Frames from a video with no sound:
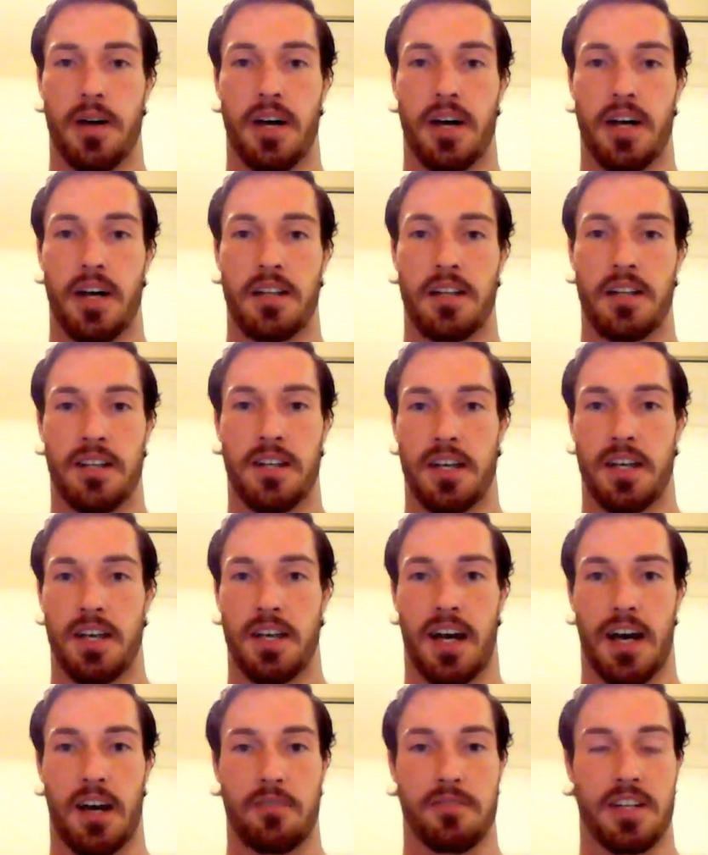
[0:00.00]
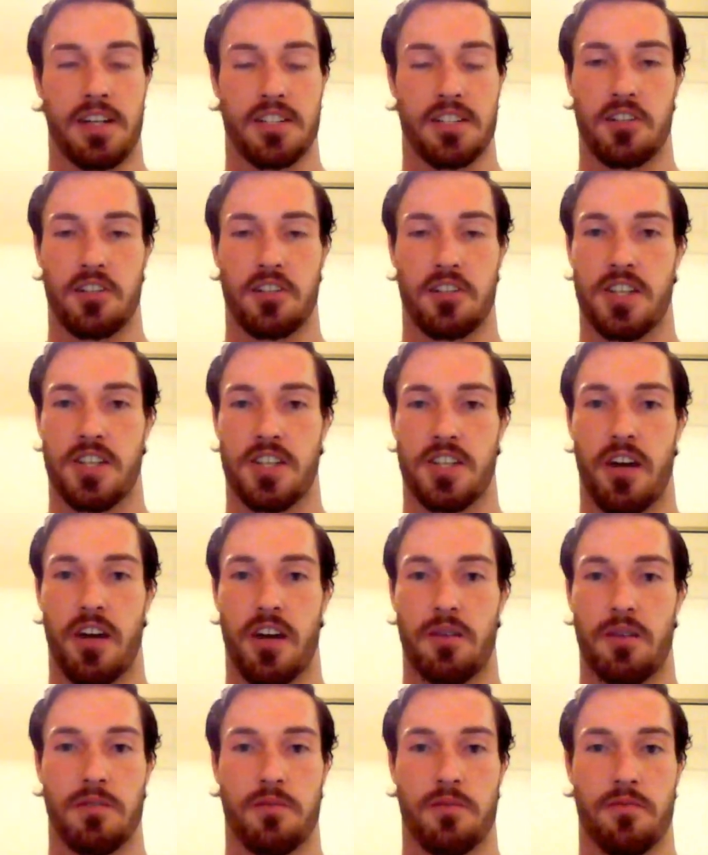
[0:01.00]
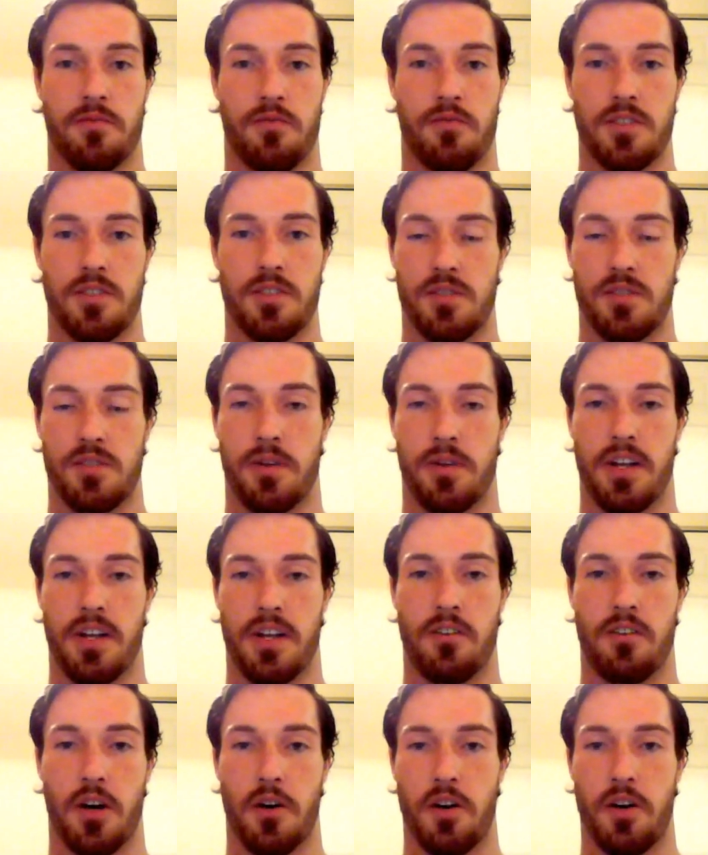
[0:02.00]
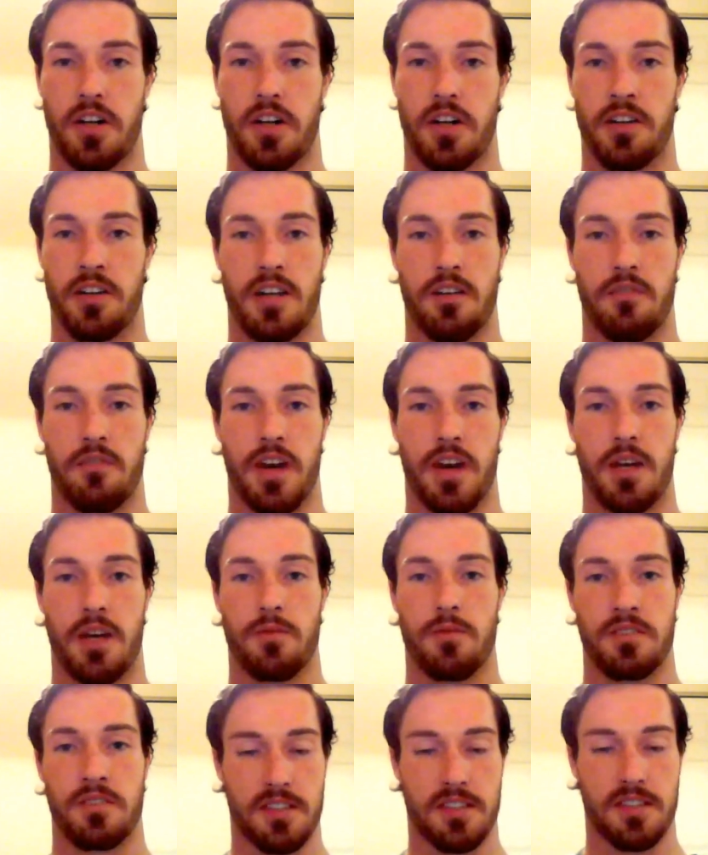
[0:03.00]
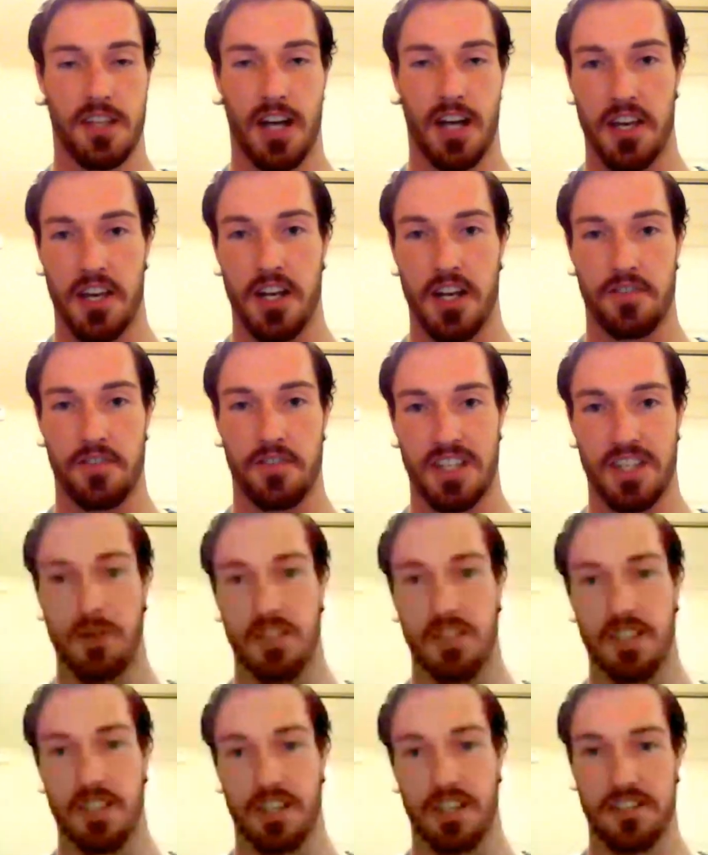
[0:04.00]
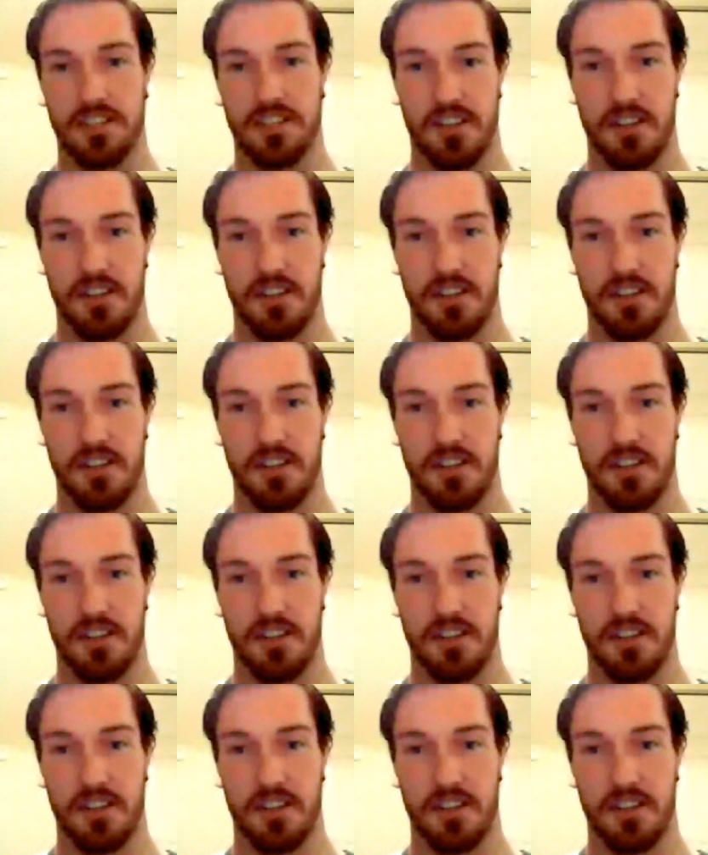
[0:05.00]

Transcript: But I was actually just tailgating with some friends. Wasn't planning on going, and, and a fan was kind enough to give me a ticket.